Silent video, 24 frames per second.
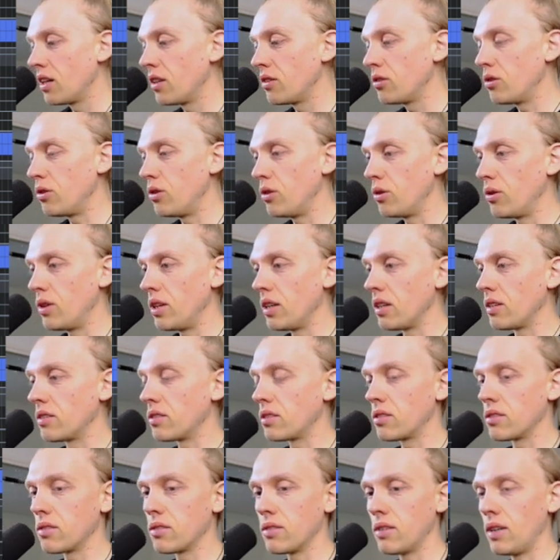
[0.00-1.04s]
to do
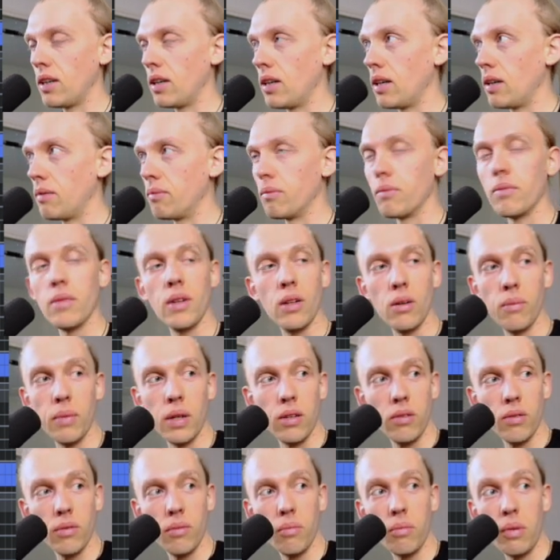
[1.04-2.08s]
things a little
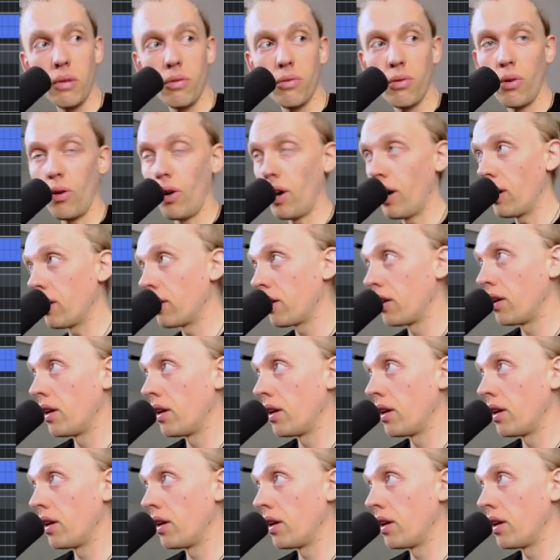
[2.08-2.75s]
bit before